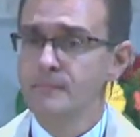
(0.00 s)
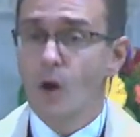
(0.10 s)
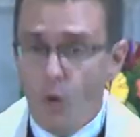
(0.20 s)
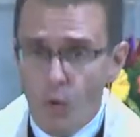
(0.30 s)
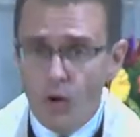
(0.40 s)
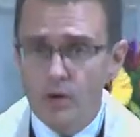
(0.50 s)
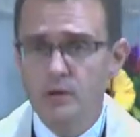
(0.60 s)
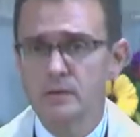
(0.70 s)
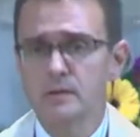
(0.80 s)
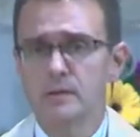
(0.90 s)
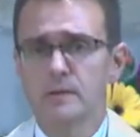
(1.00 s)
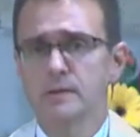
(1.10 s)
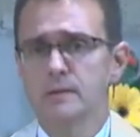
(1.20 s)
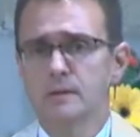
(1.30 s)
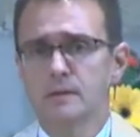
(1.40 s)
Or
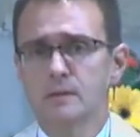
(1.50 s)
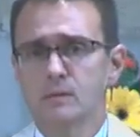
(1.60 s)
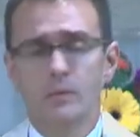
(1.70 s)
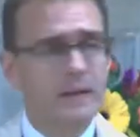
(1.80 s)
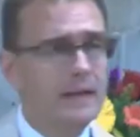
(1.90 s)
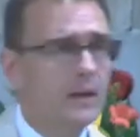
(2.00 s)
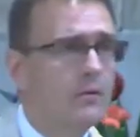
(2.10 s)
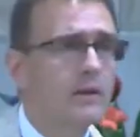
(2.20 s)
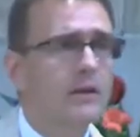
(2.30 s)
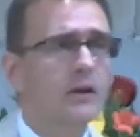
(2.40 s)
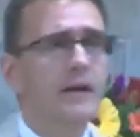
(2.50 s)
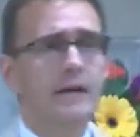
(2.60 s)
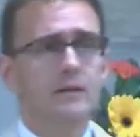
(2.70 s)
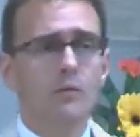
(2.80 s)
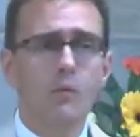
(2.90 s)
we need only look
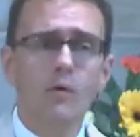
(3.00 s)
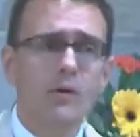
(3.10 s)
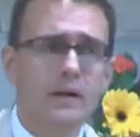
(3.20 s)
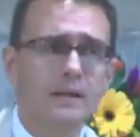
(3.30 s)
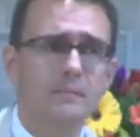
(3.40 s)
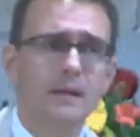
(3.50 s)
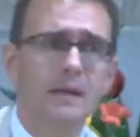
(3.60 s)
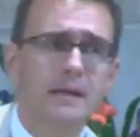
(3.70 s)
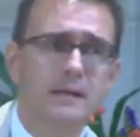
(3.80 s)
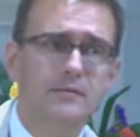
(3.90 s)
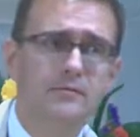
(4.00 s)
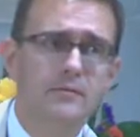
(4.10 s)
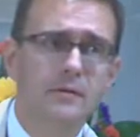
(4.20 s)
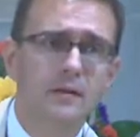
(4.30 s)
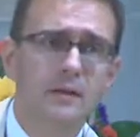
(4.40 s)
at the war in the Middle East
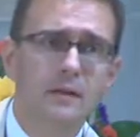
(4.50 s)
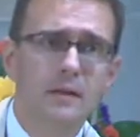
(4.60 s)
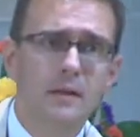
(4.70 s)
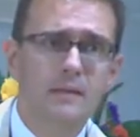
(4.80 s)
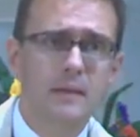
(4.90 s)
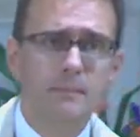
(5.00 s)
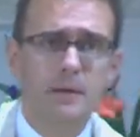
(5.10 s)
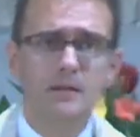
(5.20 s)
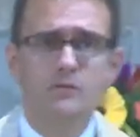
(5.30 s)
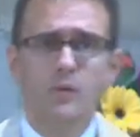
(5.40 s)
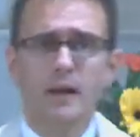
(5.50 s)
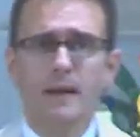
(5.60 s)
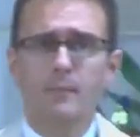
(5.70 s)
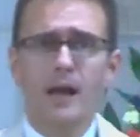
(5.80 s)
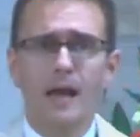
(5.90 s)
that pits one
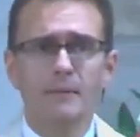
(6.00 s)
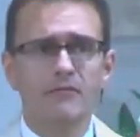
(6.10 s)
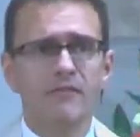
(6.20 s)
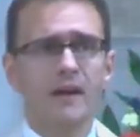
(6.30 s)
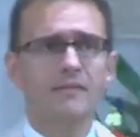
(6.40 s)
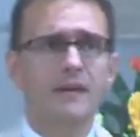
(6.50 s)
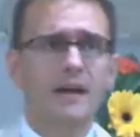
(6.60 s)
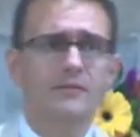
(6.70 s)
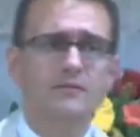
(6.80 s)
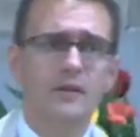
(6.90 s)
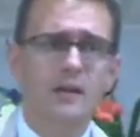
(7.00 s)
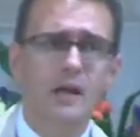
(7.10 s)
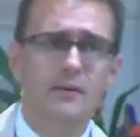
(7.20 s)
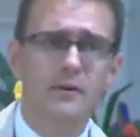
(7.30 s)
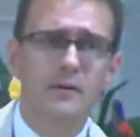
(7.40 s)
Abrahamic faith against
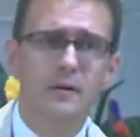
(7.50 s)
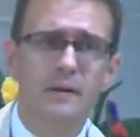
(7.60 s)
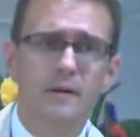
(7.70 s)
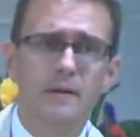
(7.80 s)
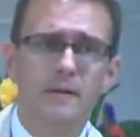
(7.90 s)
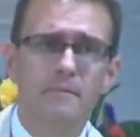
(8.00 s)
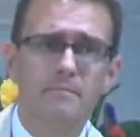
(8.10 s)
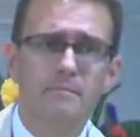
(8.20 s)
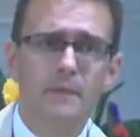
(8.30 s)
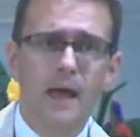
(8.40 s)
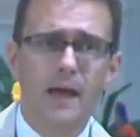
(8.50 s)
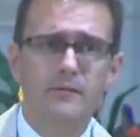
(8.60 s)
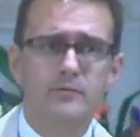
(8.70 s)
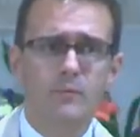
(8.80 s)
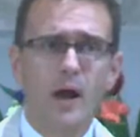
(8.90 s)
another,
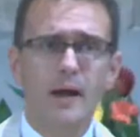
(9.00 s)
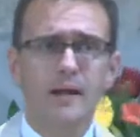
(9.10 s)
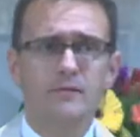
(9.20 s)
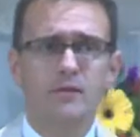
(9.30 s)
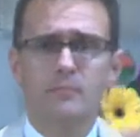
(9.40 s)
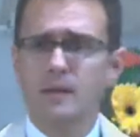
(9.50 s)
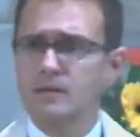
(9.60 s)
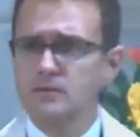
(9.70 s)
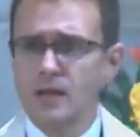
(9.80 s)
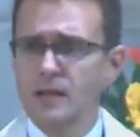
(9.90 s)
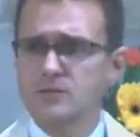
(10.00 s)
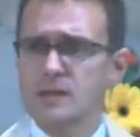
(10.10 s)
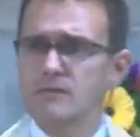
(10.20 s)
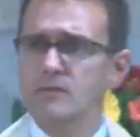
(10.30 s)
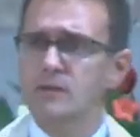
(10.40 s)
as rockets have been exchanged
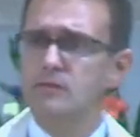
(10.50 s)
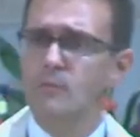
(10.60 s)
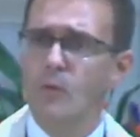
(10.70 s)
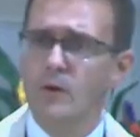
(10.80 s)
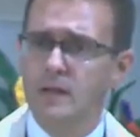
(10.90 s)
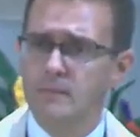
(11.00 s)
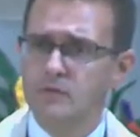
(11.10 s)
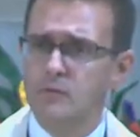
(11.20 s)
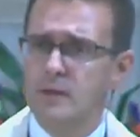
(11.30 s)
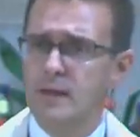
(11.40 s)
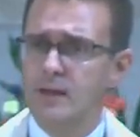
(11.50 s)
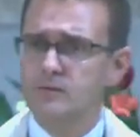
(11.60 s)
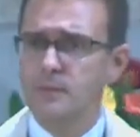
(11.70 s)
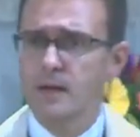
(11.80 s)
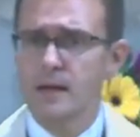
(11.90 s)
even this morning between
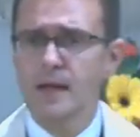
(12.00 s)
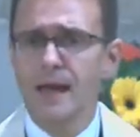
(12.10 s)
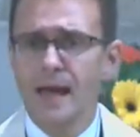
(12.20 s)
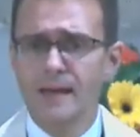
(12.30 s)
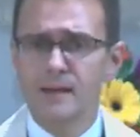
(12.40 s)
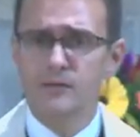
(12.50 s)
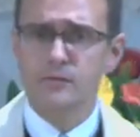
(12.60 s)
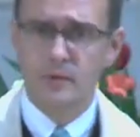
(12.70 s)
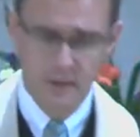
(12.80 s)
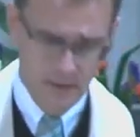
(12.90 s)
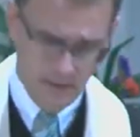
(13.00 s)
Hezbollah and Israel.